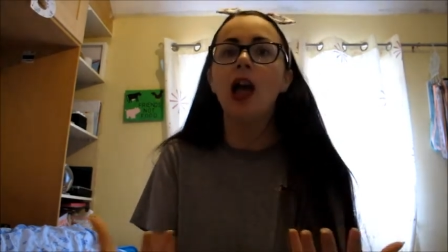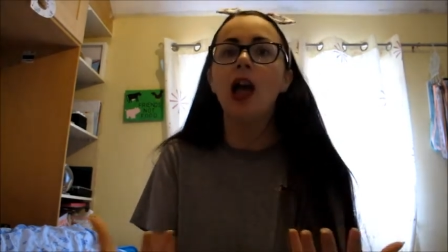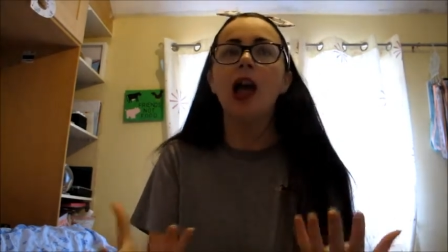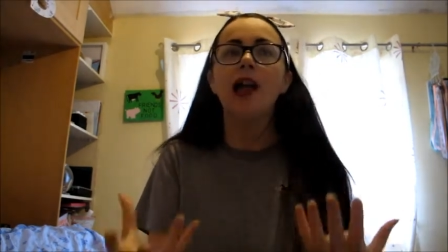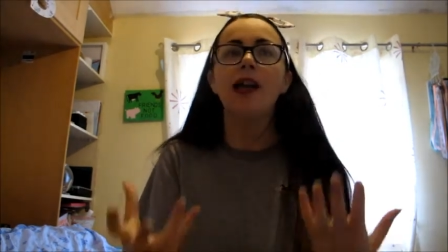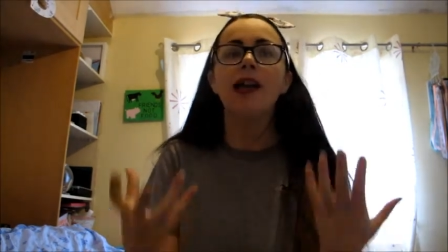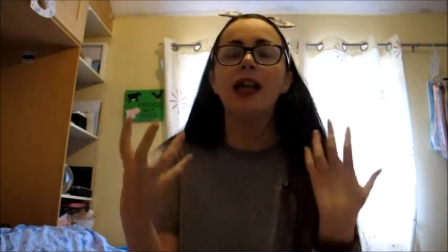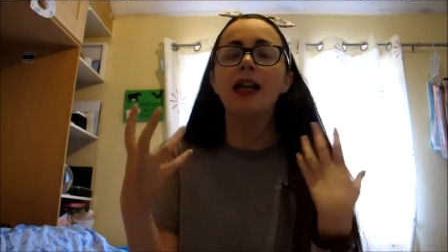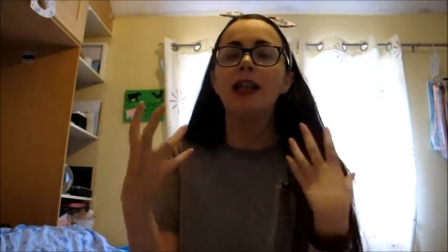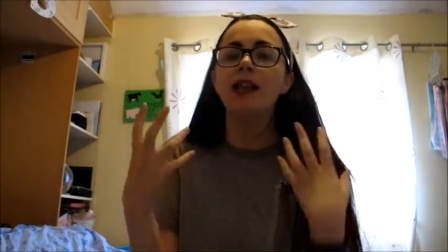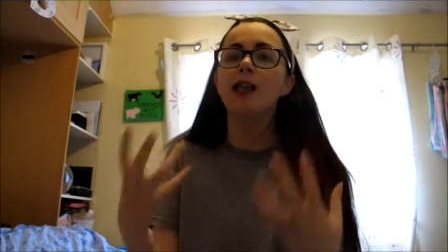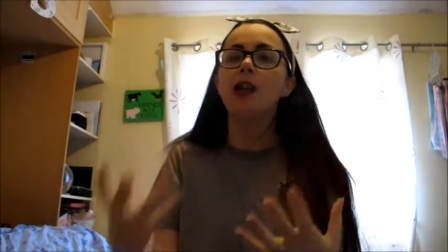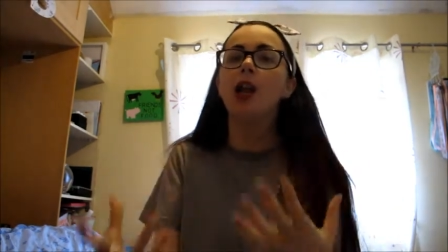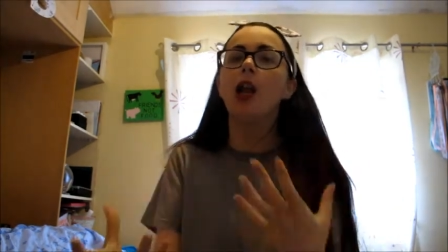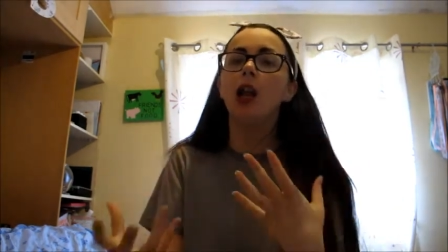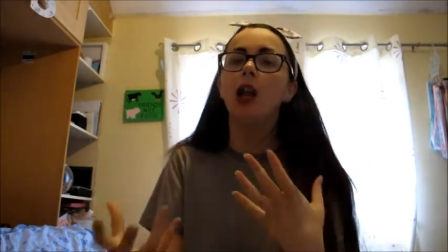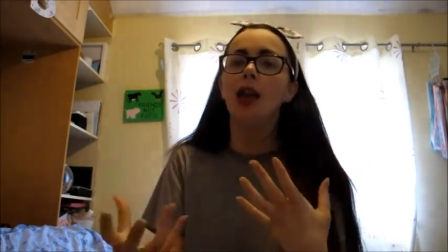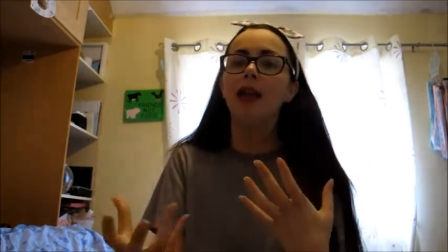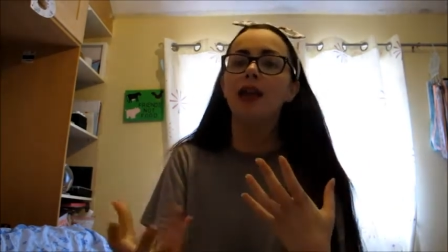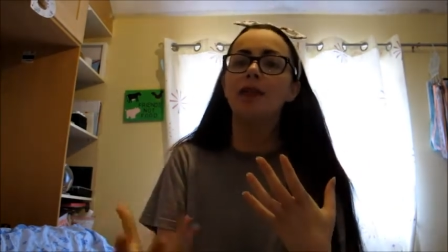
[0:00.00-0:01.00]
and that is
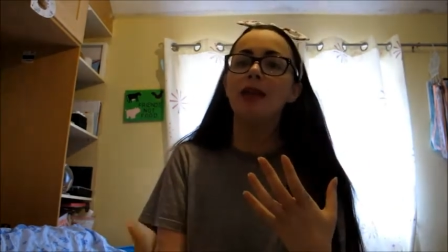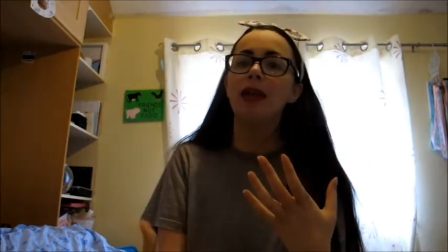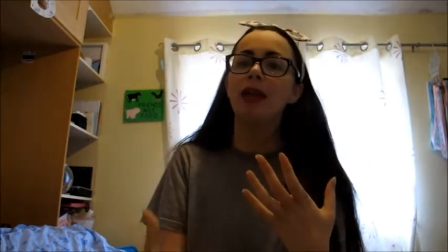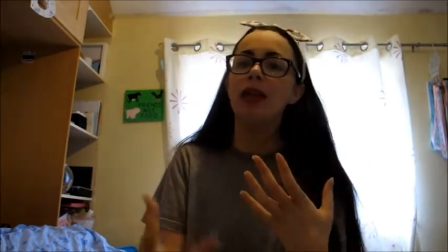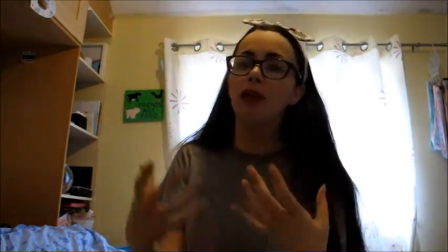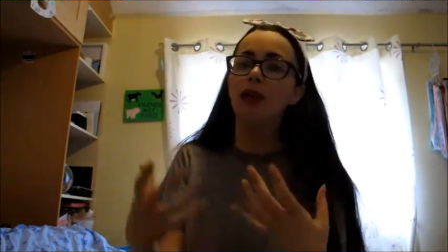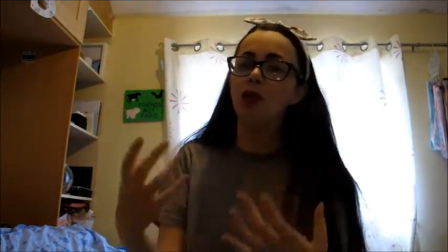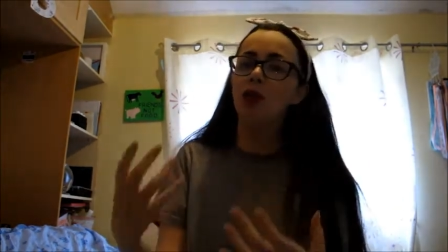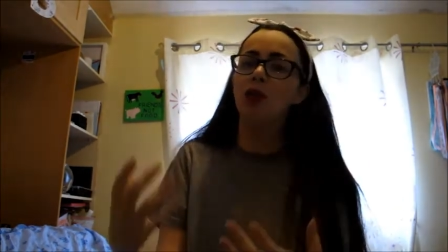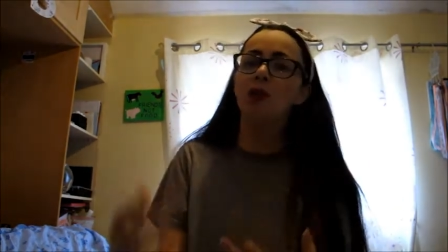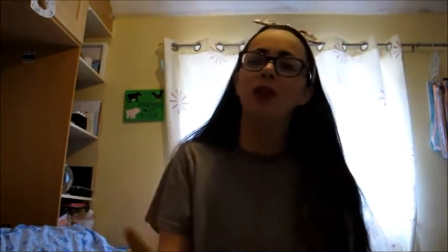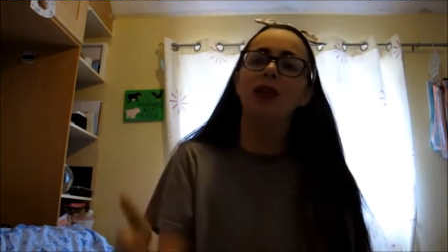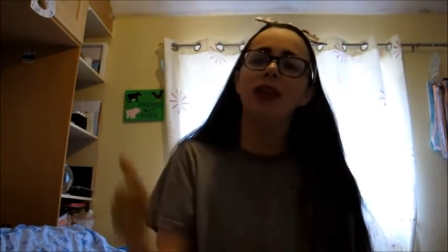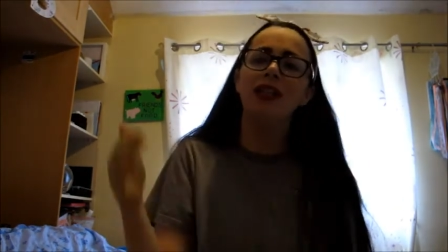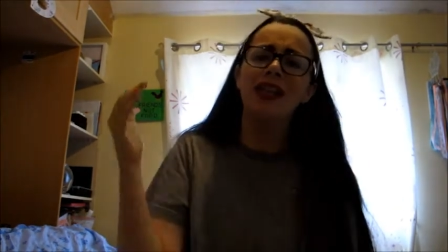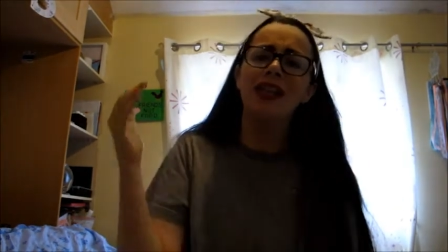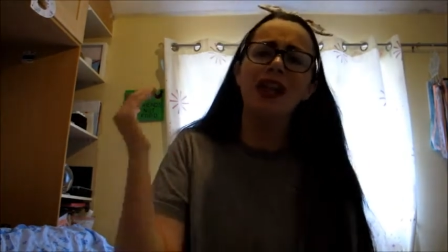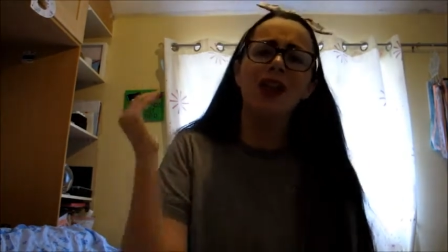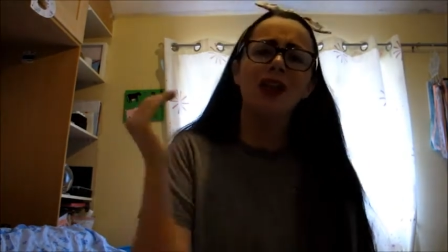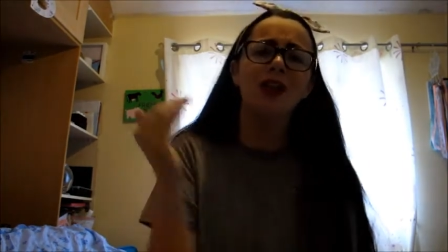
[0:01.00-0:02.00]
not like me usually when I
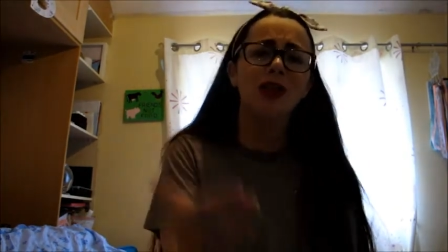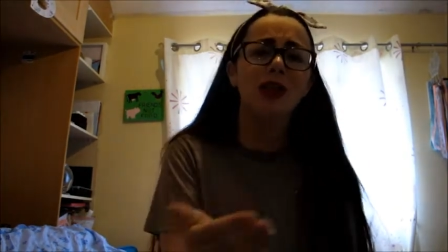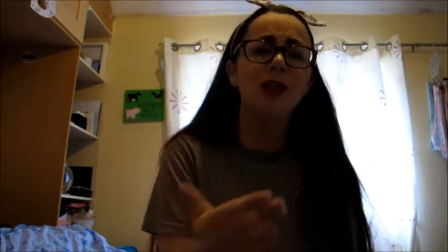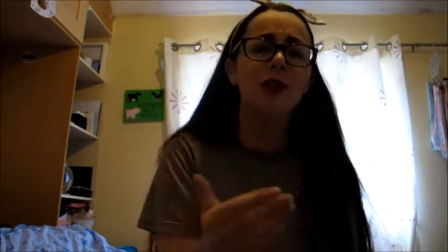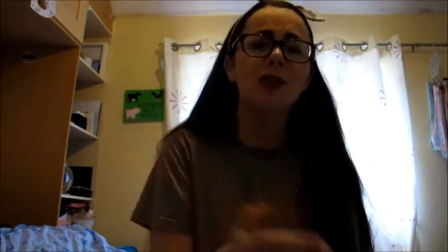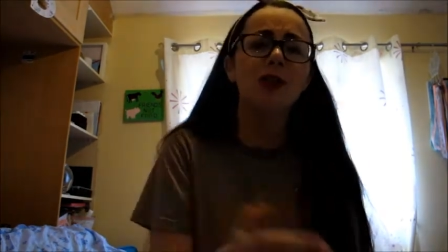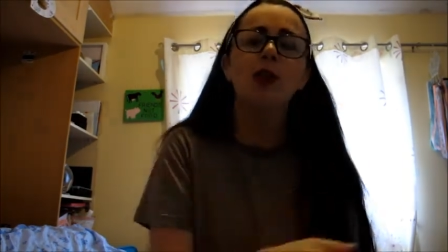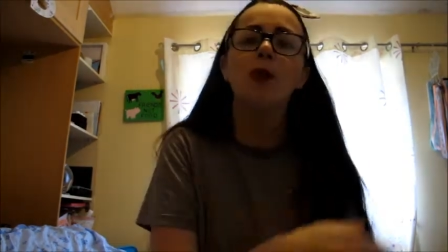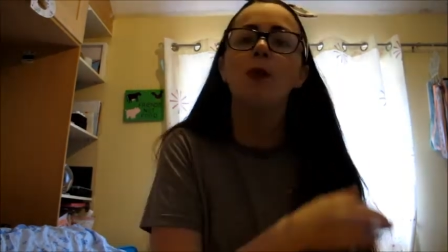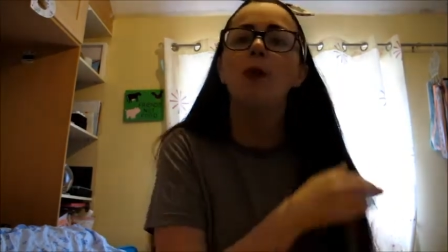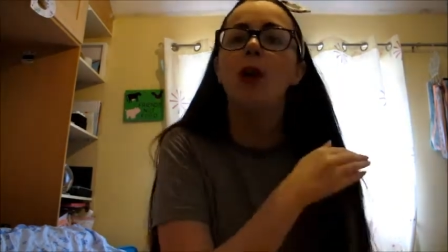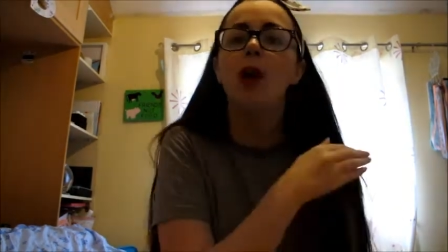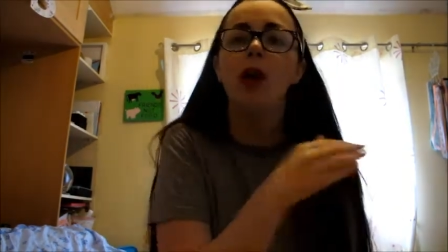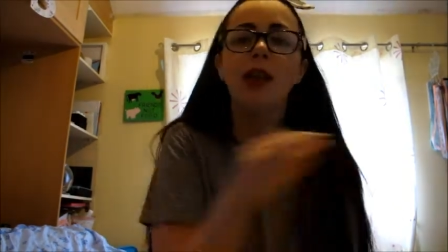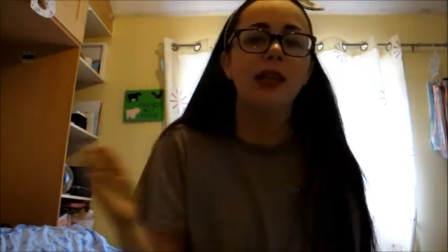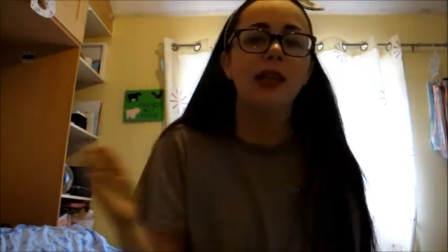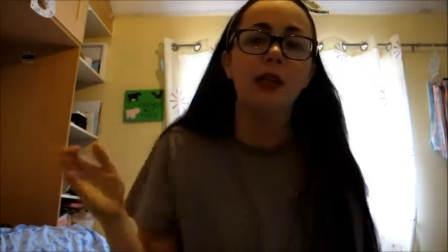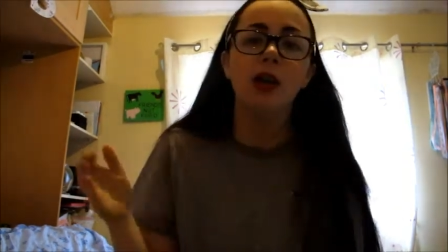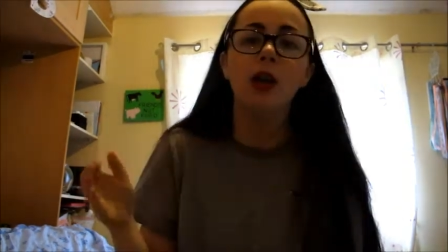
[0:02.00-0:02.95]
say I'm going to do something I do